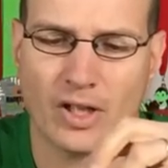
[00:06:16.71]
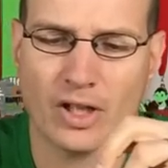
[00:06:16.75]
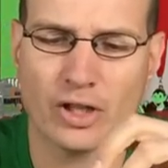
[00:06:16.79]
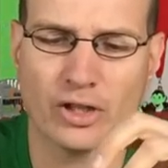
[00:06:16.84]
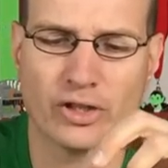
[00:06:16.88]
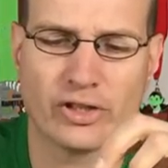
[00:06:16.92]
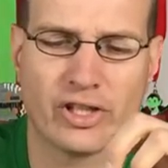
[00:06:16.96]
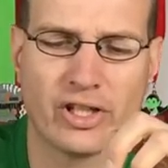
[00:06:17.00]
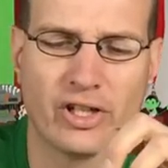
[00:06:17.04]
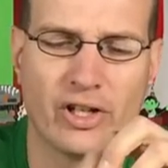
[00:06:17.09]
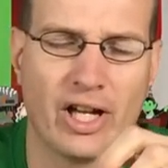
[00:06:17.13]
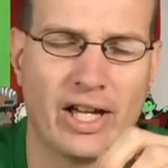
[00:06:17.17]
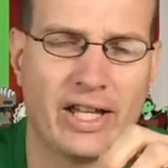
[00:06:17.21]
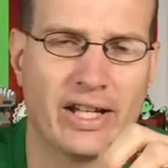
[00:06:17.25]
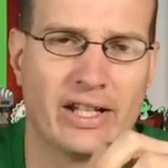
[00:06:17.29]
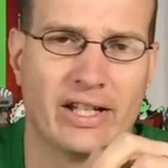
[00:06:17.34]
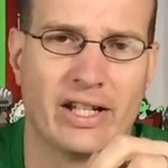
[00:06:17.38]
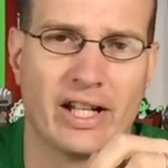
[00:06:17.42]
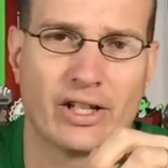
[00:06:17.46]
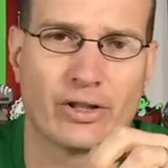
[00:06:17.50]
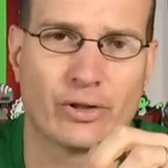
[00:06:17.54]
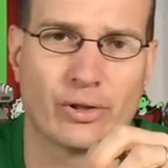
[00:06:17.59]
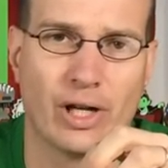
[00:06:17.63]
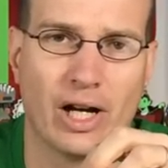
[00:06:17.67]
you still had
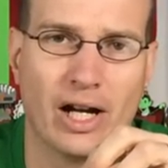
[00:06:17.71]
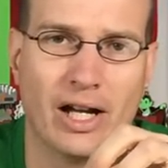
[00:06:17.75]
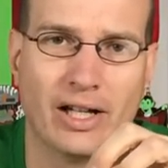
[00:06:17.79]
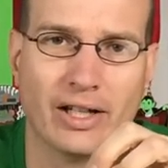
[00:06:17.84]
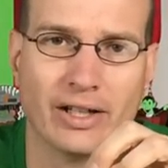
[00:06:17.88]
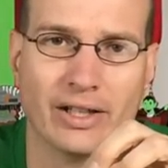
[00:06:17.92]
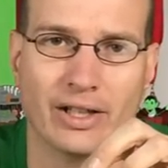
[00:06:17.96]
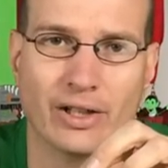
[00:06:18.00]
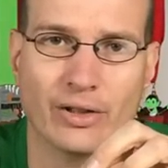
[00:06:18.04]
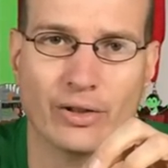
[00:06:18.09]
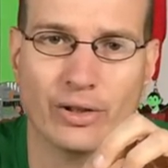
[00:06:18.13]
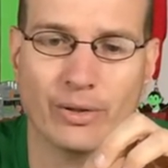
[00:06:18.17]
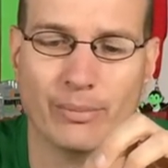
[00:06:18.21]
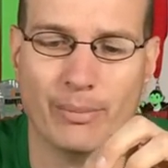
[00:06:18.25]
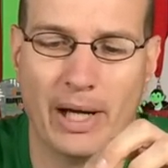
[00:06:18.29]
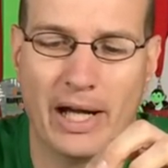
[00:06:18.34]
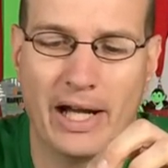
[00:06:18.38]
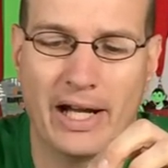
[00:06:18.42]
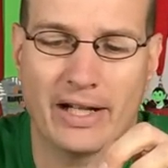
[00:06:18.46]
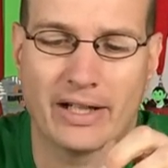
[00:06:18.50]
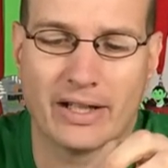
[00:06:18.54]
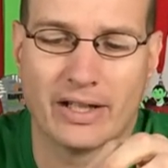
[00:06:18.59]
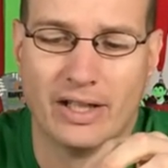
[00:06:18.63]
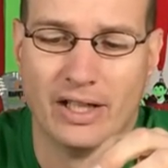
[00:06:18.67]
an extra eyelet on the
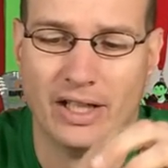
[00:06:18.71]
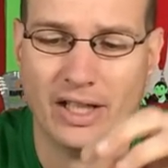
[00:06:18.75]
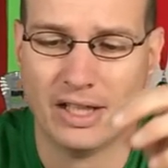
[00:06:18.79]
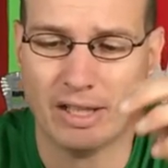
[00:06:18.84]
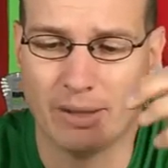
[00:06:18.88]
back